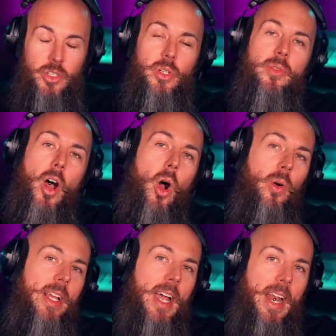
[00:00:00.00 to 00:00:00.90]
So you've
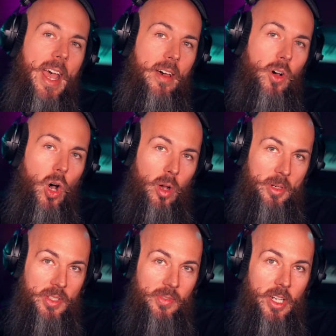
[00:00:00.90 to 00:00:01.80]
already got to have
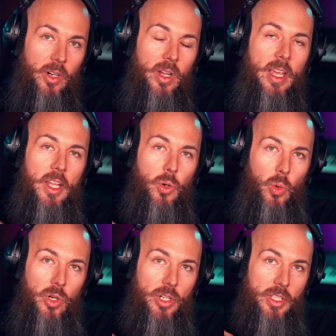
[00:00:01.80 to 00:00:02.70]
Omnisphere in
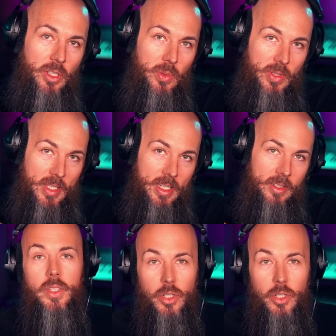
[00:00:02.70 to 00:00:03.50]
order to use these.